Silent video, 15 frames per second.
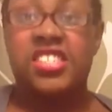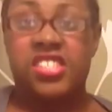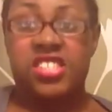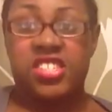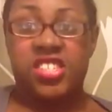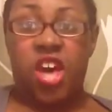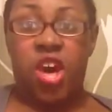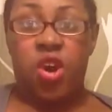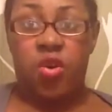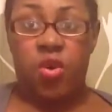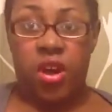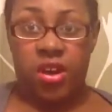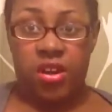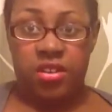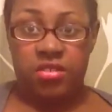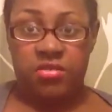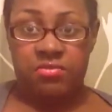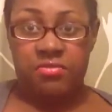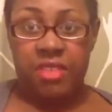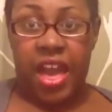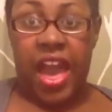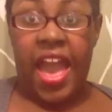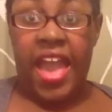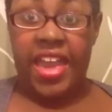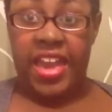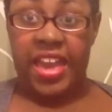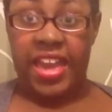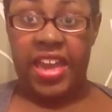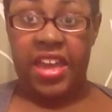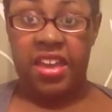so um I
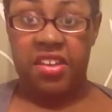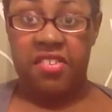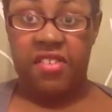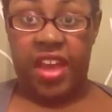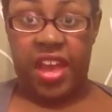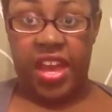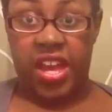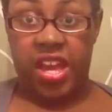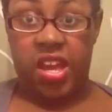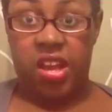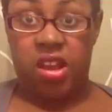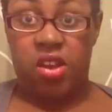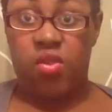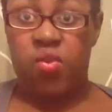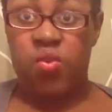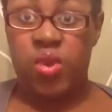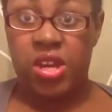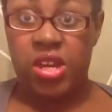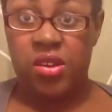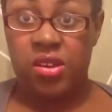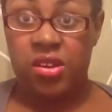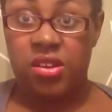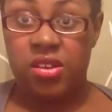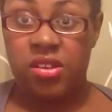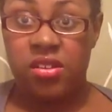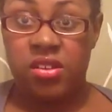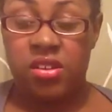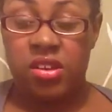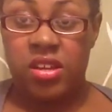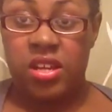had a re
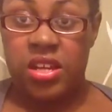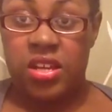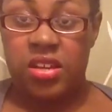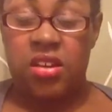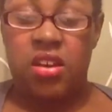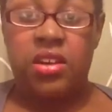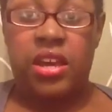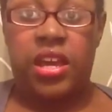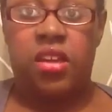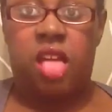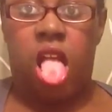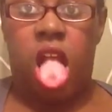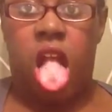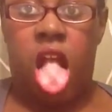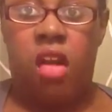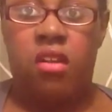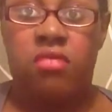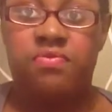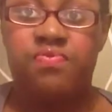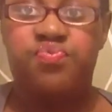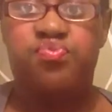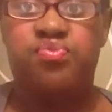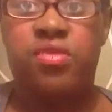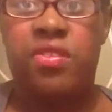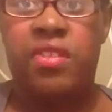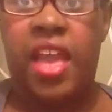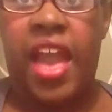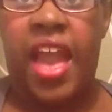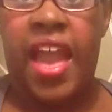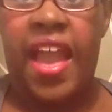okay, uh
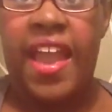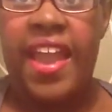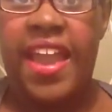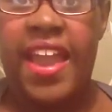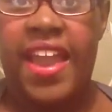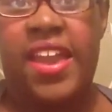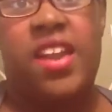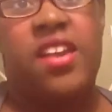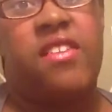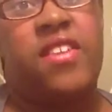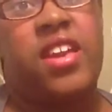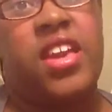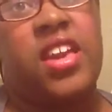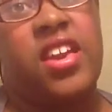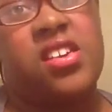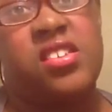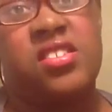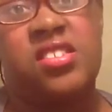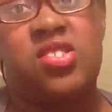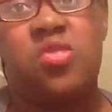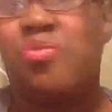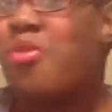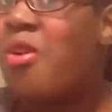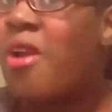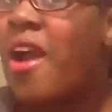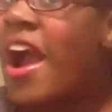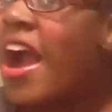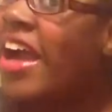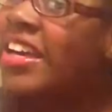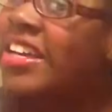I have a
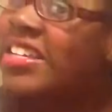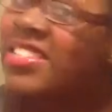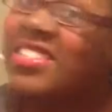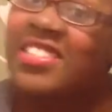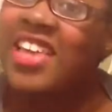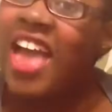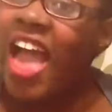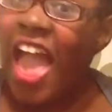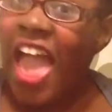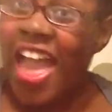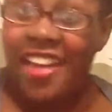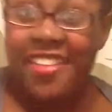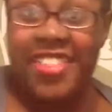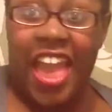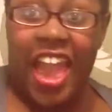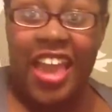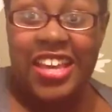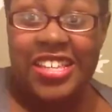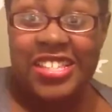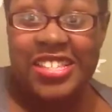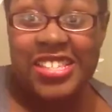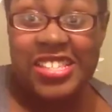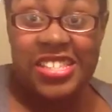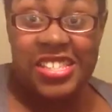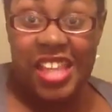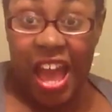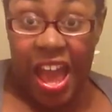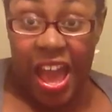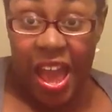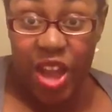surprise that is
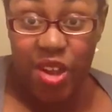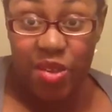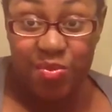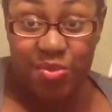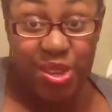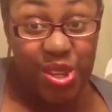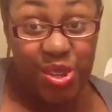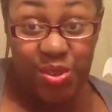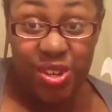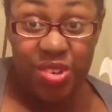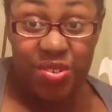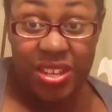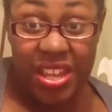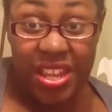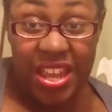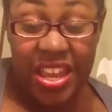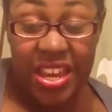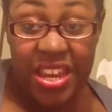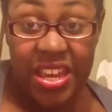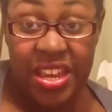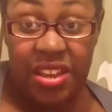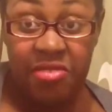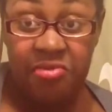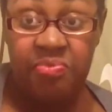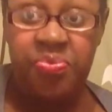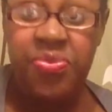not beauty related,